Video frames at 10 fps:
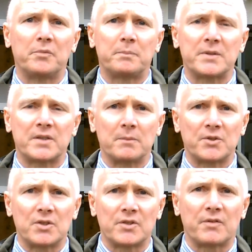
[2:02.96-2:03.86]
12
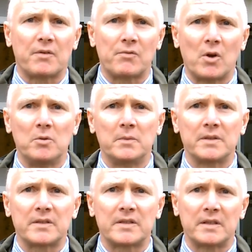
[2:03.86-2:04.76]
presumptions of a
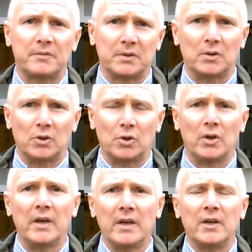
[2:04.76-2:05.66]
Roman civil
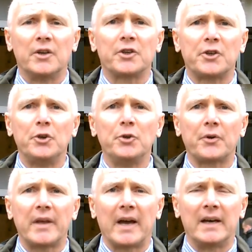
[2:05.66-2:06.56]
or
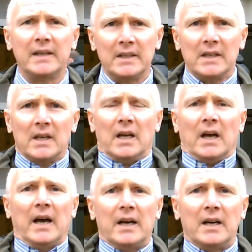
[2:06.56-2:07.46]
curia.
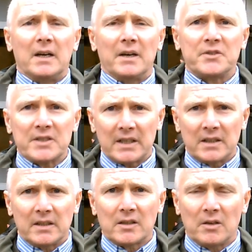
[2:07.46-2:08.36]
I've just
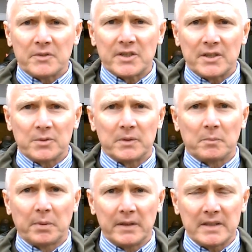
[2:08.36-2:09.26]
had a conversation with
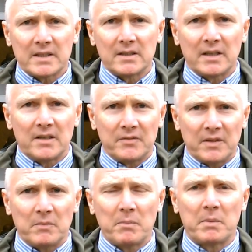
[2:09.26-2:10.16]
the police and they've
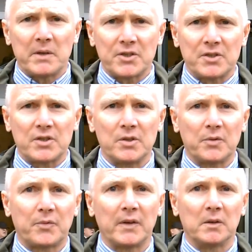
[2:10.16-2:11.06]
given me permission to
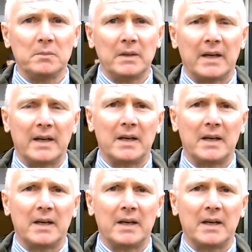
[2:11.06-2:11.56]
film,